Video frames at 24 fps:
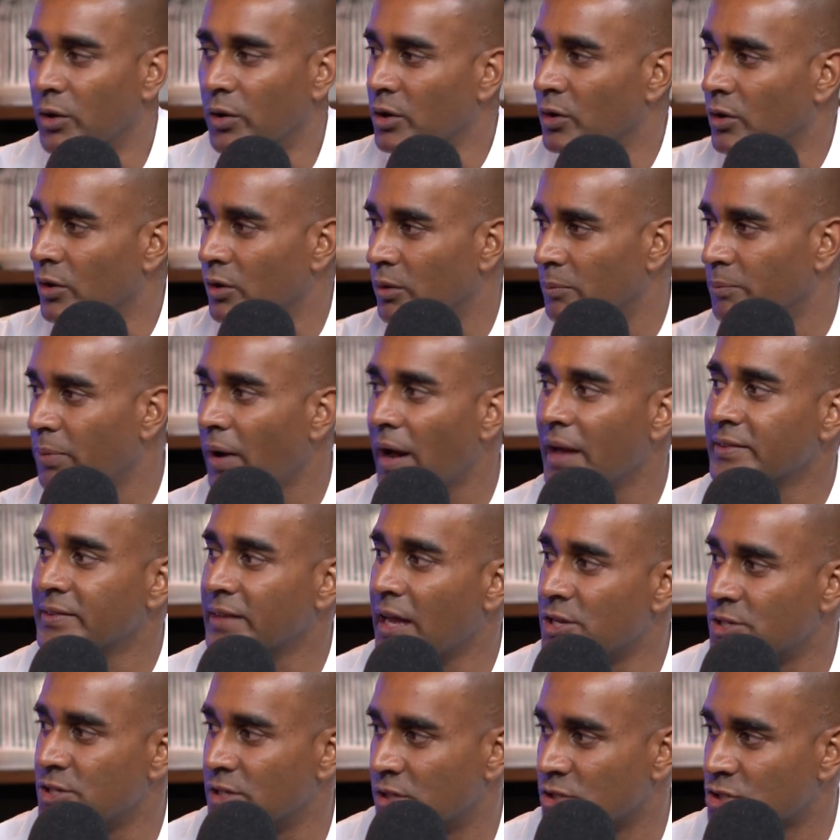You're a buyer's
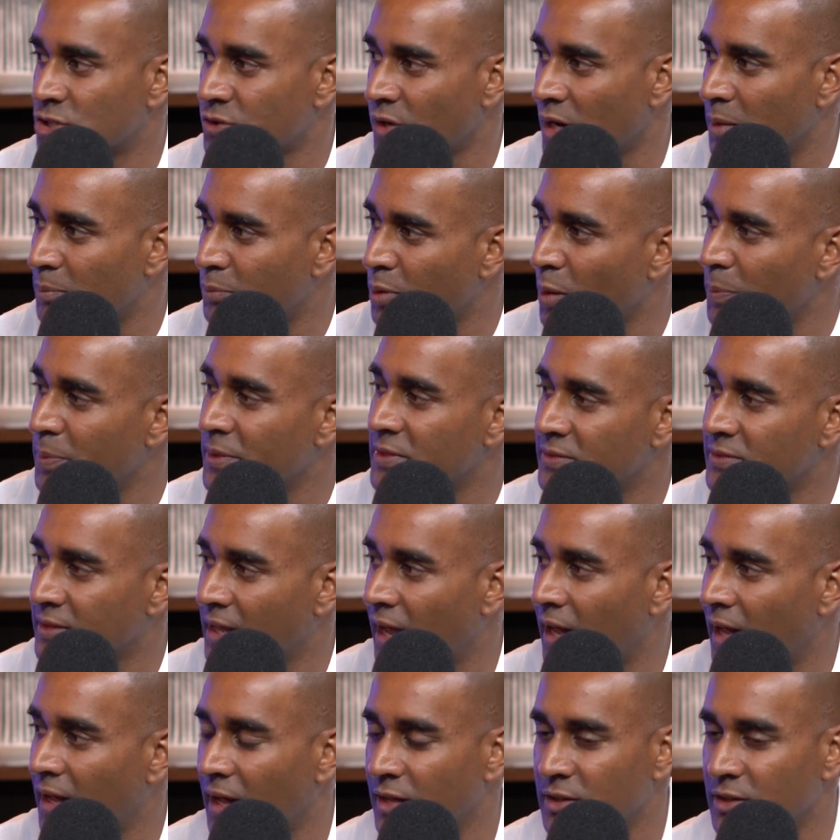agent and Australian property
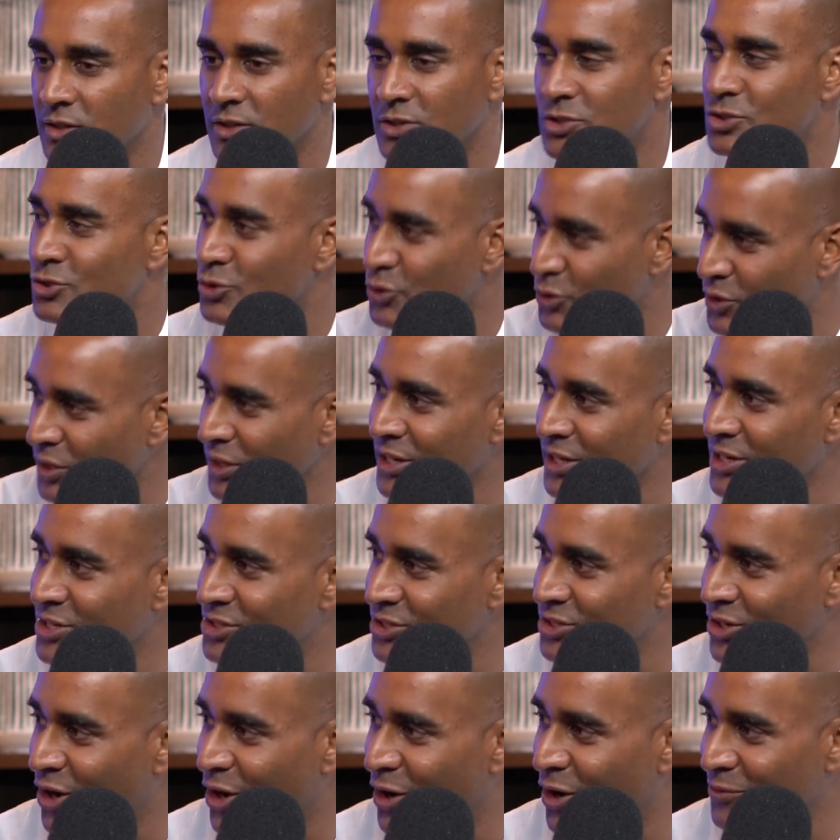scout under the
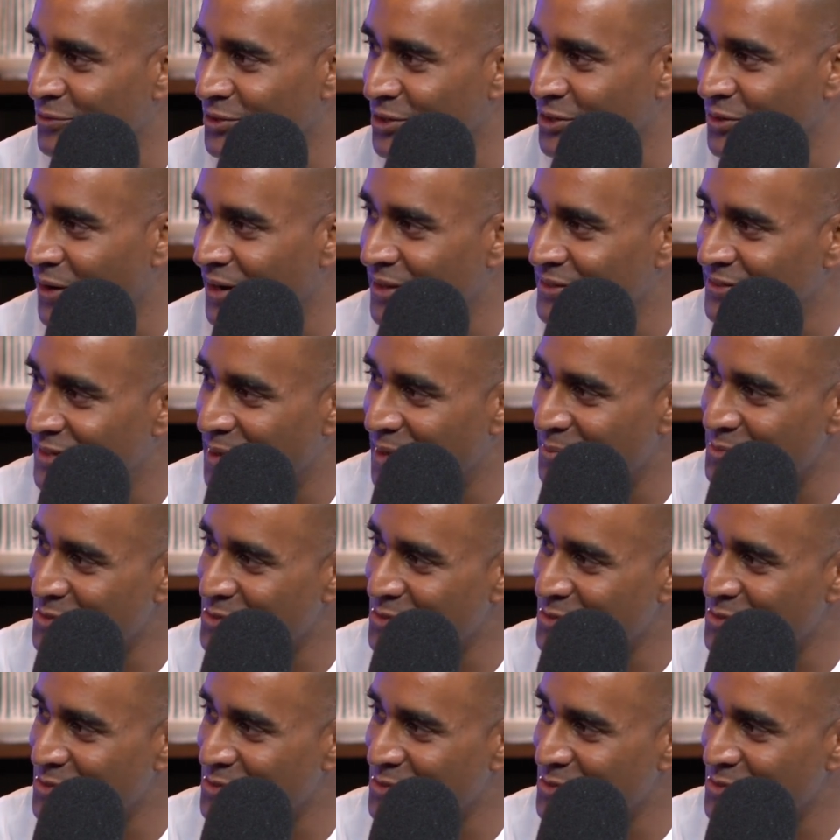tutelage of the great Sam